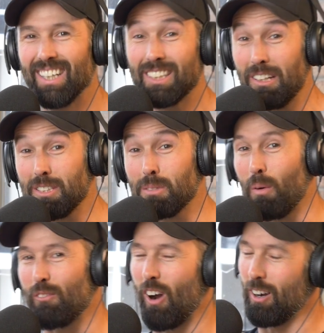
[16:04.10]
So this is
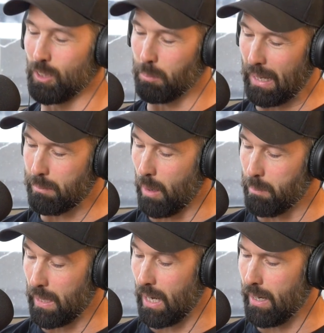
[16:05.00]
before I was a black belt,
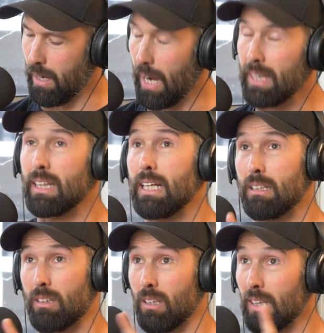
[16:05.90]
but I I think
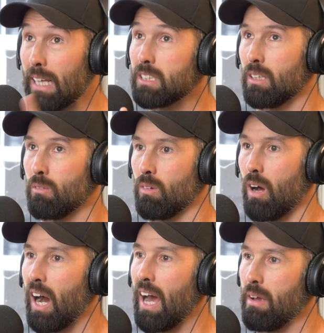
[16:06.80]
the lesson
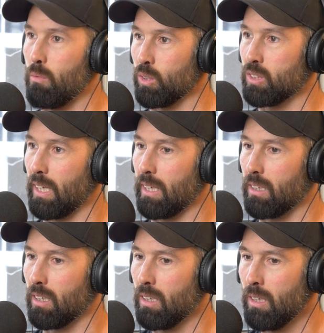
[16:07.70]
I was like,
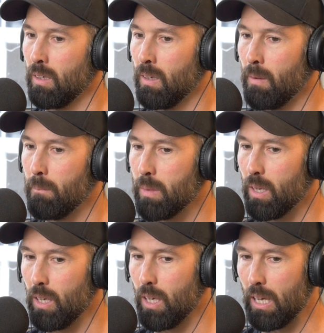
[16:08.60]

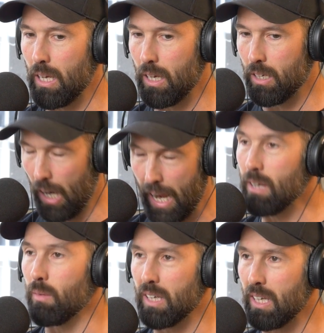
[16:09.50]
yeah,
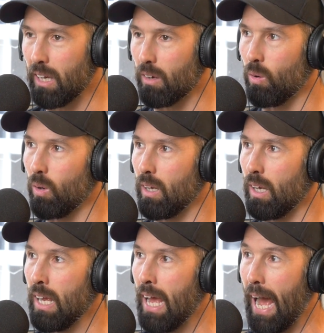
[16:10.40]
anyone can get caught,
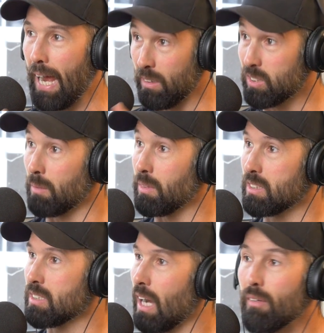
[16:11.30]
and if someone's
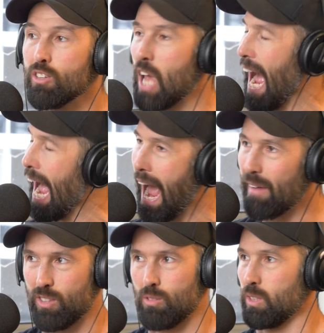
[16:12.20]
tough, you have
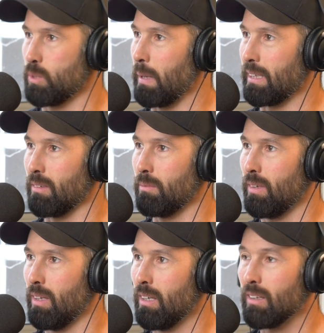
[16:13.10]
to respect them.
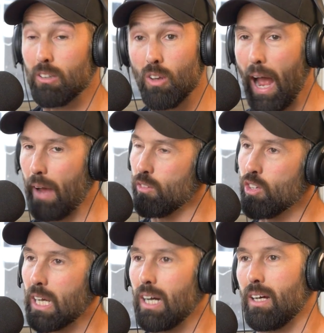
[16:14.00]
Like you have you
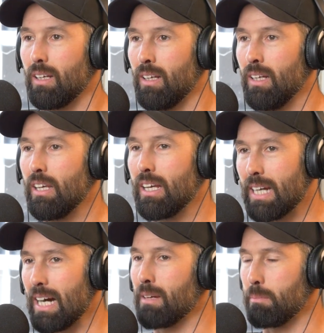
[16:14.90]
can't it
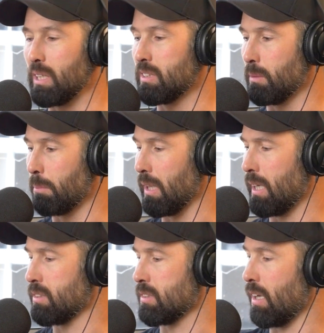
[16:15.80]
can't be as simple
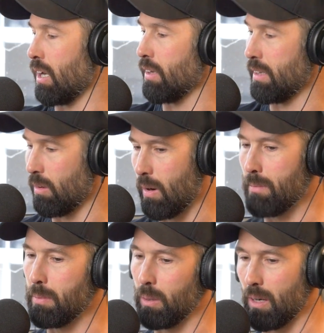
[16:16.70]
as, oh, they're a white
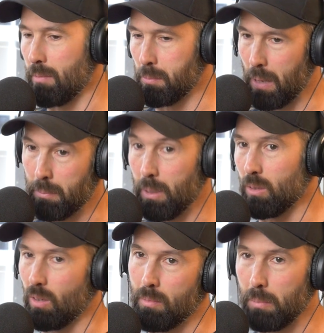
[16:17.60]
belt, I'm a brown belt, or I'm
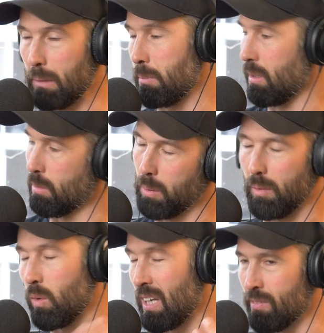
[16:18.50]
a black belt,
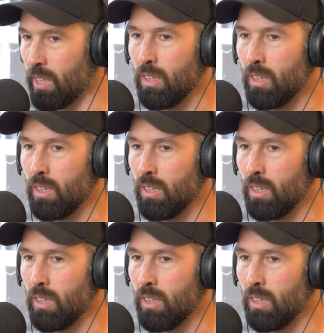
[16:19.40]
whatever.